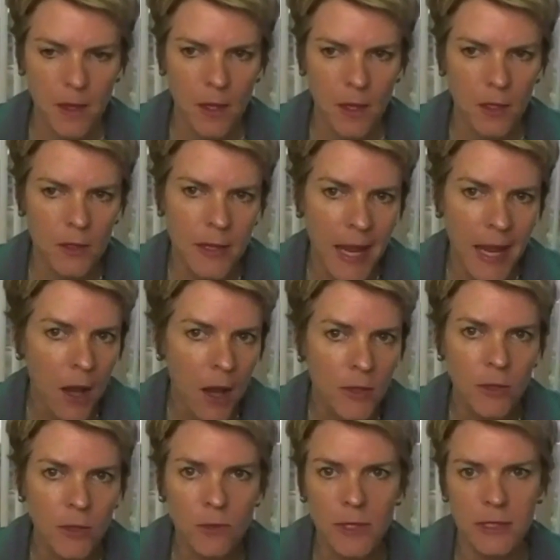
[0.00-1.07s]
now
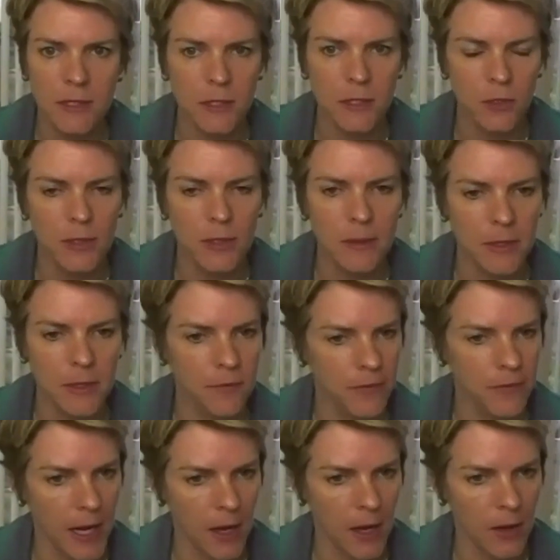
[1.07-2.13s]
you can you can be
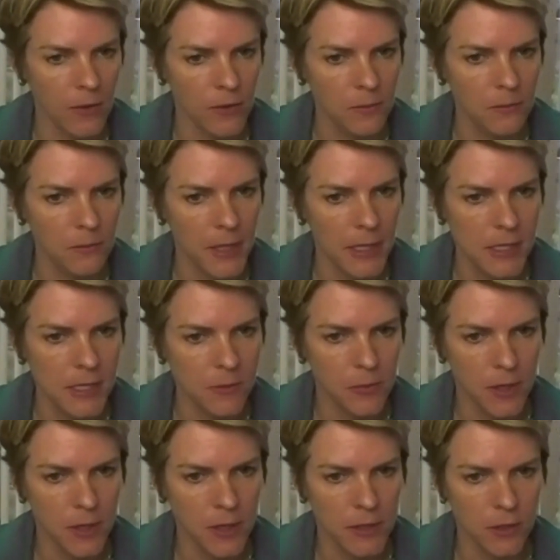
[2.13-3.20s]
found based
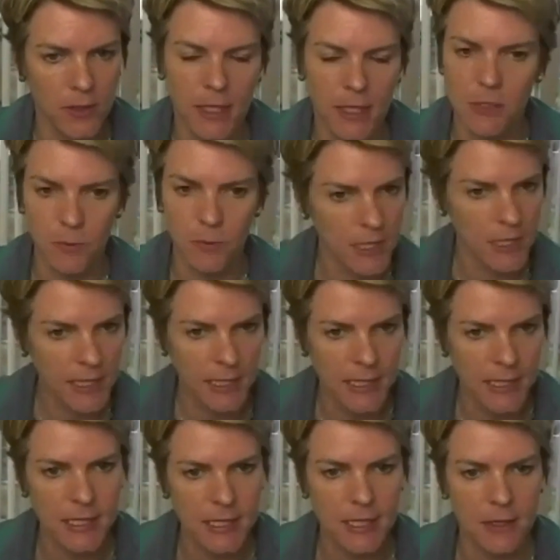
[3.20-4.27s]
upon your
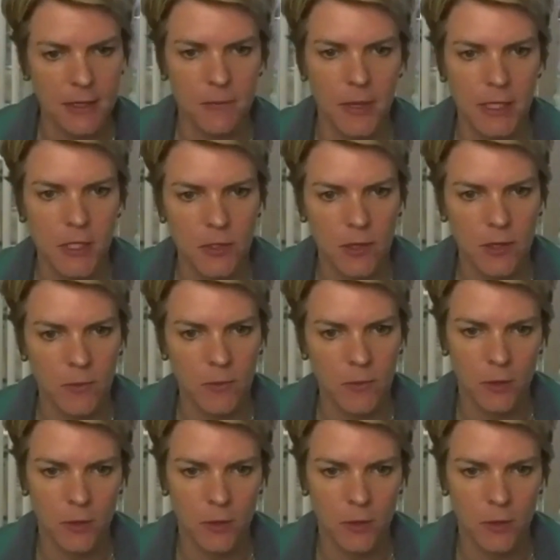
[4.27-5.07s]
expertise and based on what you're